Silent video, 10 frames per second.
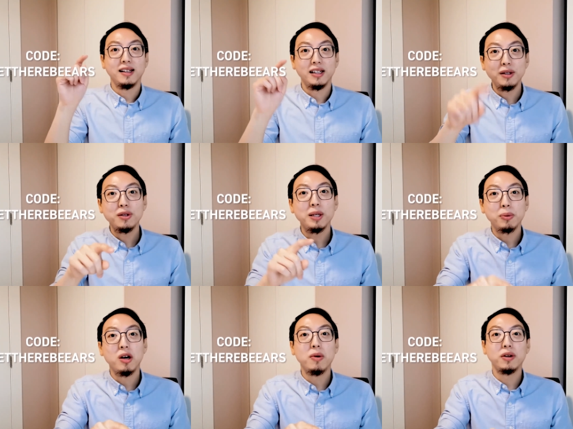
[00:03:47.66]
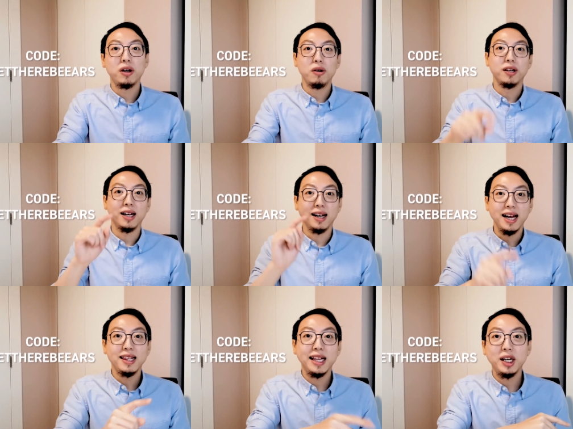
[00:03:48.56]
use the promo code
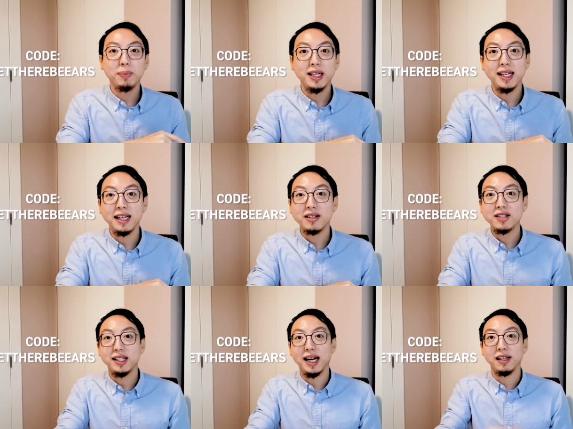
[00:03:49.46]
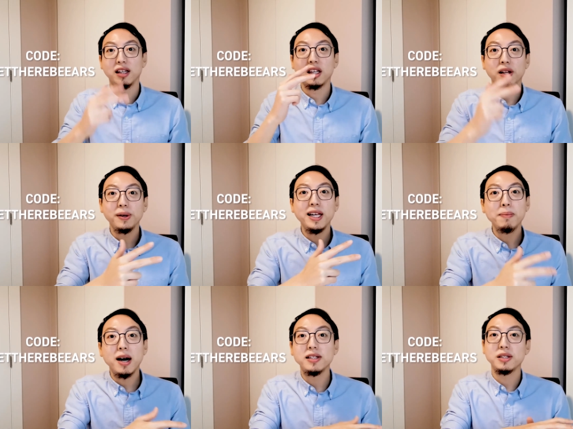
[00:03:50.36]
LetThereBeEars to get three
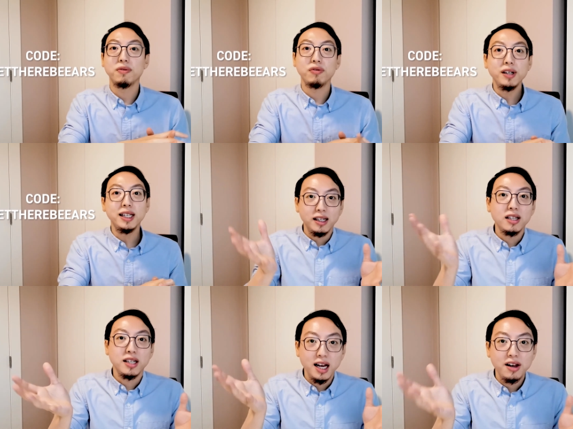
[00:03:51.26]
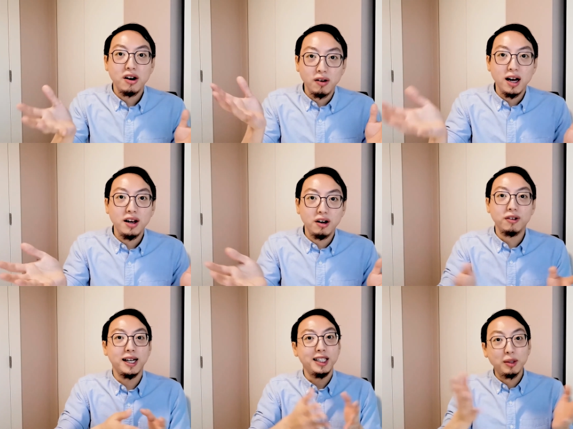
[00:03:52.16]
months free. Yes, I know, I
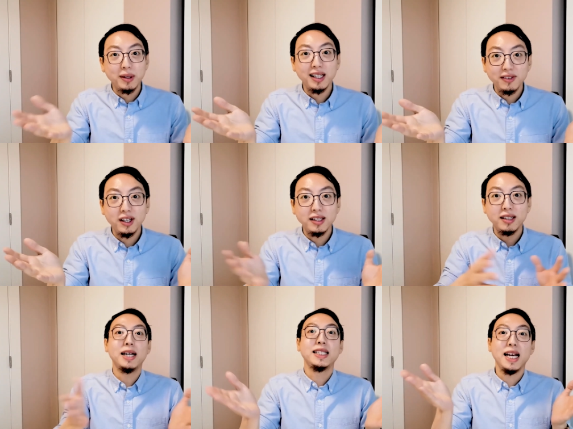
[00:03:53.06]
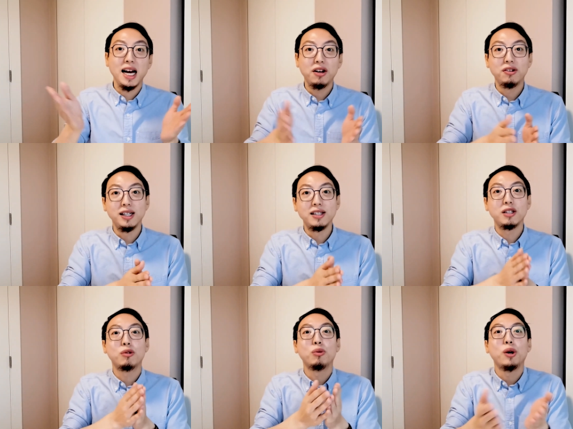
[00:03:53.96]
know. Can you believe it? My channel is
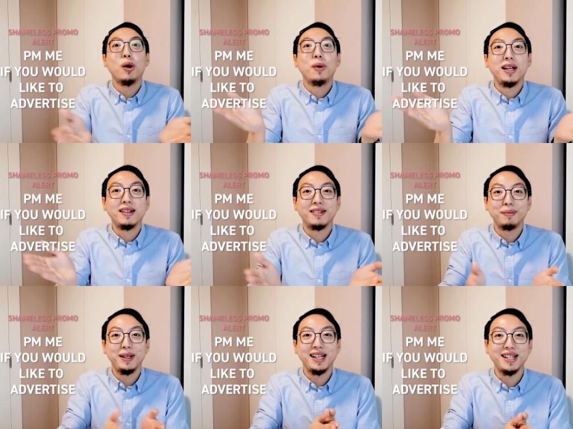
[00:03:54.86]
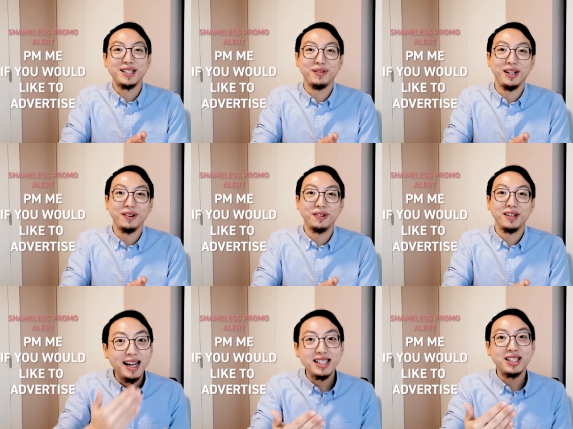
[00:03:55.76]
growing because of you.
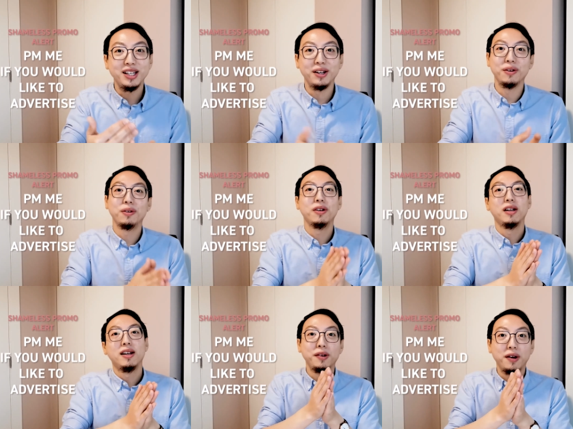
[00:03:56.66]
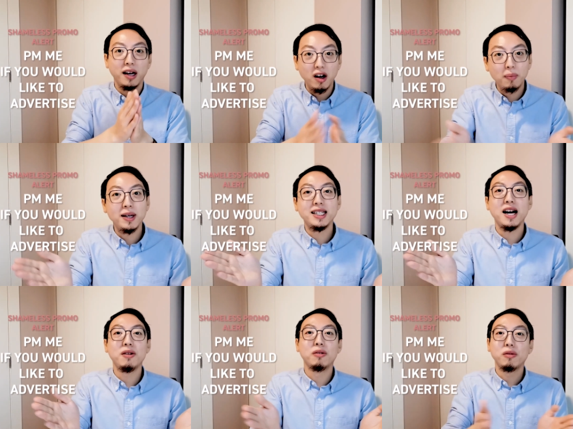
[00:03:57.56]
Thanks to you. You helped my
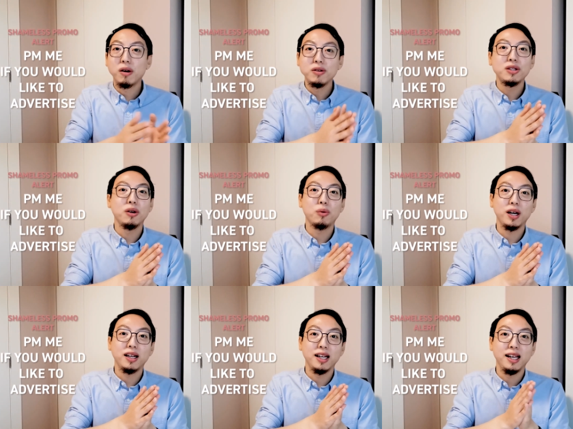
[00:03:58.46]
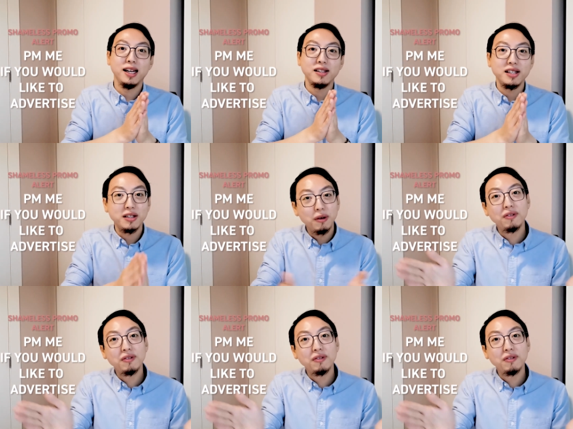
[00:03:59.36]
channel grow so quickly and so